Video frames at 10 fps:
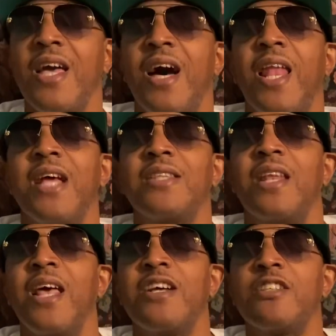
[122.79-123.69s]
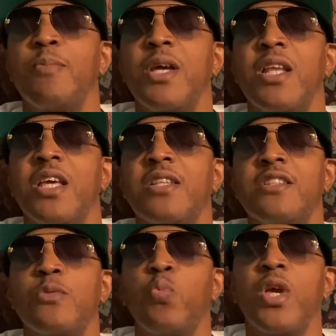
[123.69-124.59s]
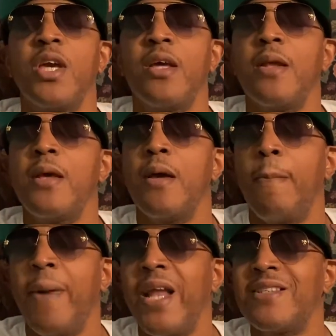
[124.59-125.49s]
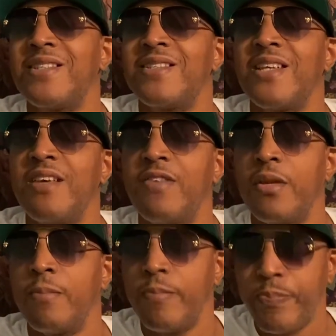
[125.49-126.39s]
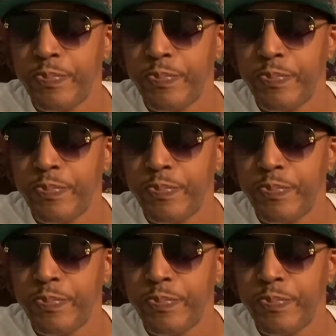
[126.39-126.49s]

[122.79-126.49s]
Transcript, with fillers: And I like the Lakers, man, to get this win minus a seven.